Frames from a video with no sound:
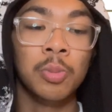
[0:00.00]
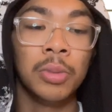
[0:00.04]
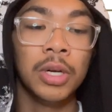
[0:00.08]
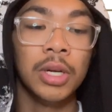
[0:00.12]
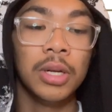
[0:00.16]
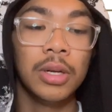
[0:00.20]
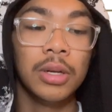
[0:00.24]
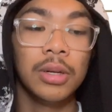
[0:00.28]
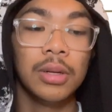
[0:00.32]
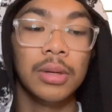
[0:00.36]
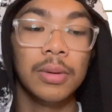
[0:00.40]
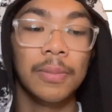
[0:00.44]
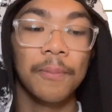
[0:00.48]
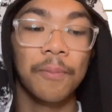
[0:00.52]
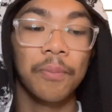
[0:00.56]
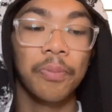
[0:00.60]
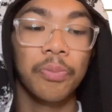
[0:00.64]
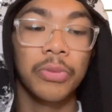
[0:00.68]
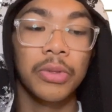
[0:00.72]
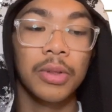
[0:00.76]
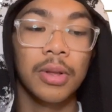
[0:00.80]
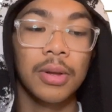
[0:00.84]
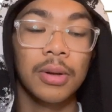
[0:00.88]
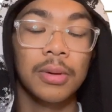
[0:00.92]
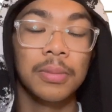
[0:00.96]
but
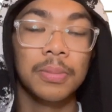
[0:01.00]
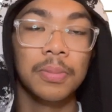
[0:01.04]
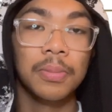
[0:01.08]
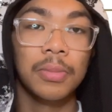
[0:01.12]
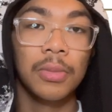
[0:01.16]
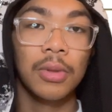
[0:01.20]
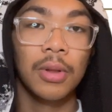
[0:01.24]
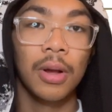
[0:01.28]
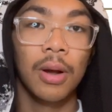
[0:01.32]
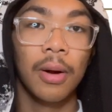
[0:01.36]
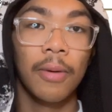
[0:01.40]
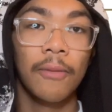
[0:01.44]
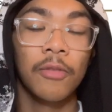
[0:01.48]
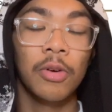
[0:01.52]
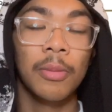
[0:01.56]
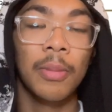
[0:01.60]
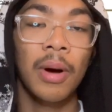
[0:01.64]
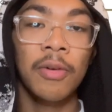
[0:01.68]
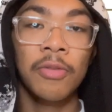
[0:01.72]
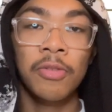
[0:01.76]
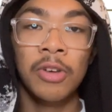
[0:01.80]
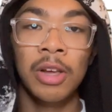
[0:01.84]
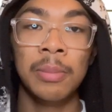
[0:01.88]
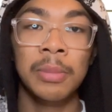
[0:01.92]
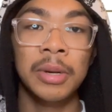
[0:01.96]
for
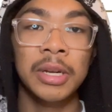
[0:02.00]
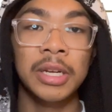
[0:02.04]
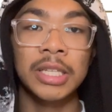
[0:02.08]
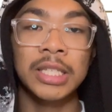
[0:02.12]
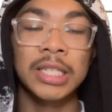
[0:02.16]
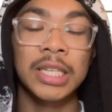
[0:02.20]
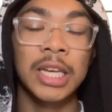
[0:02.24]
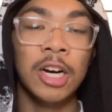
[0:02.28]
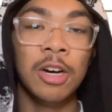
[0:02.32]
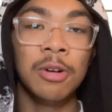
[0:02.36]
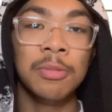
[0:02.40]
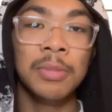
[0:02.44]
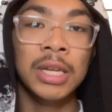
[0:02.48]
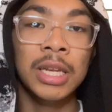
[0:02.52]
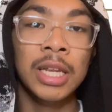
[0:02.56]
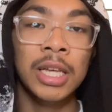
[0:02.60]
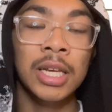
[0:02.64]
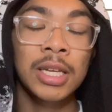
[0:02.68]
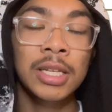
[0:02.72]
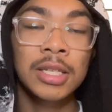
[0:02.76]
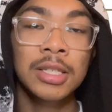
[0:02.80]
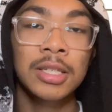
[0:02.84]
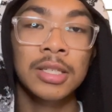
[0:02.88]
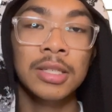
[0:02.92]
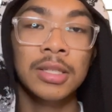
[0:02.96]
my family to tell me
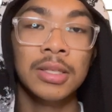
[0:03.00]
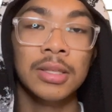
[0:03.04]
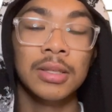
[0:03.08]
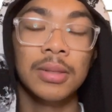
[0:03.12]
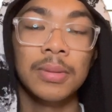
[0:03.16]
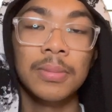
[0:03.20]
this,